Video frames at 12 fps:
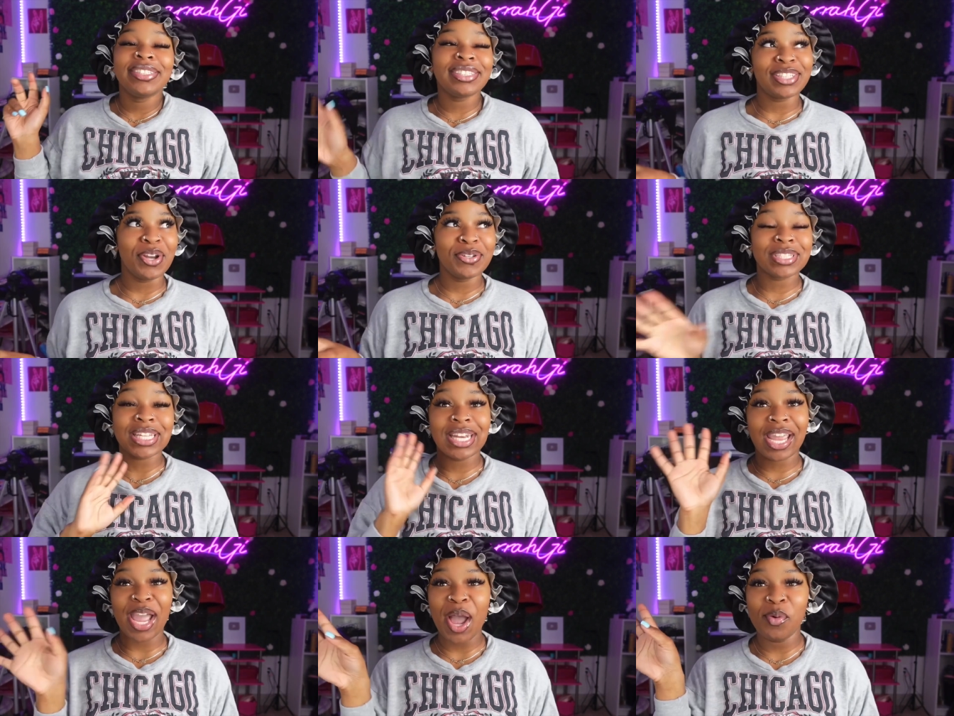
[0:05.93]
So
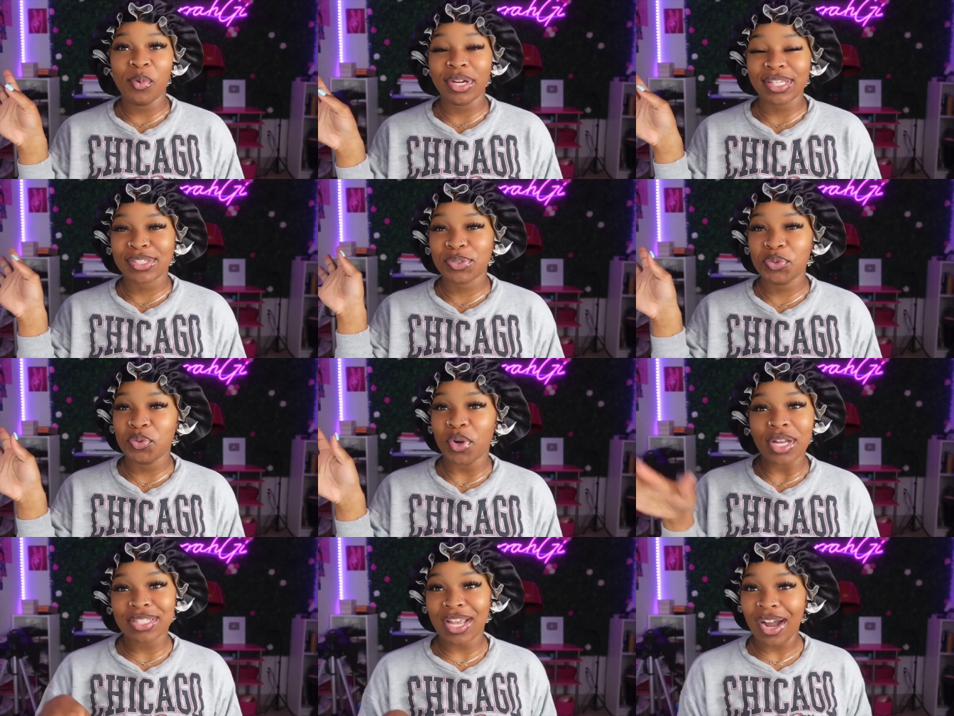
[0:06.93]
today I wanted to
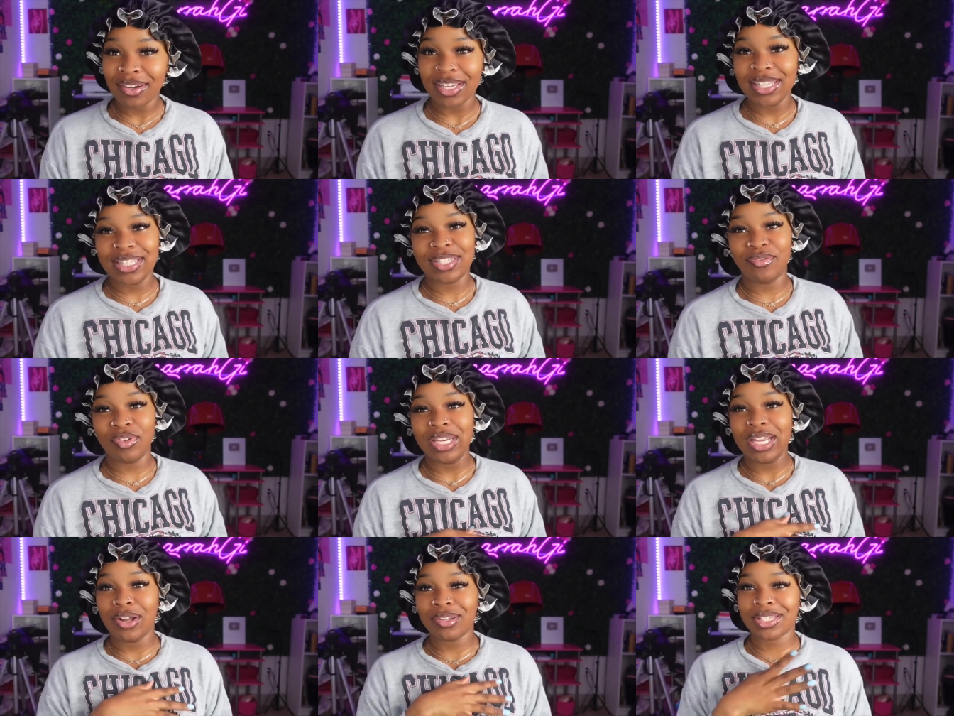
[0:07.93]
talk in this
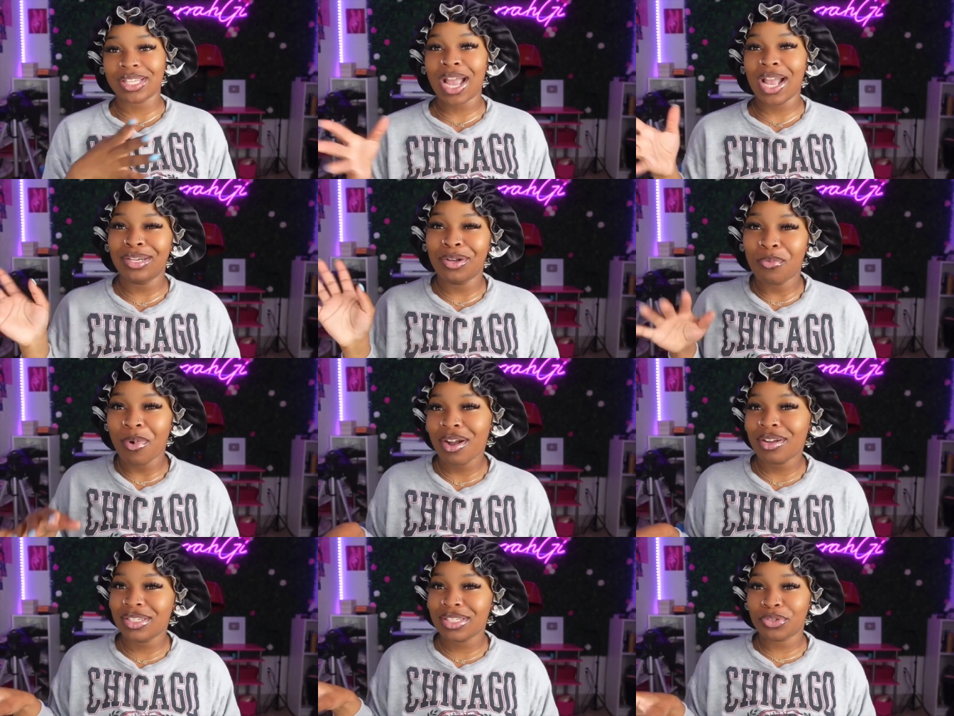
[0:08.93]
video to kind of
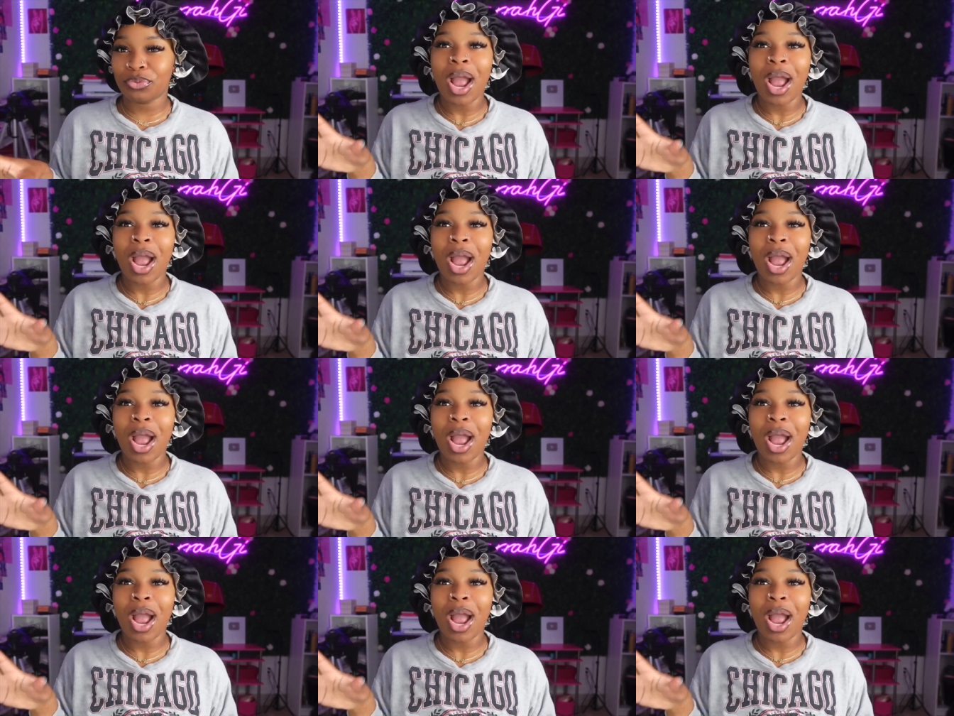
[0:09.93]
walk us through.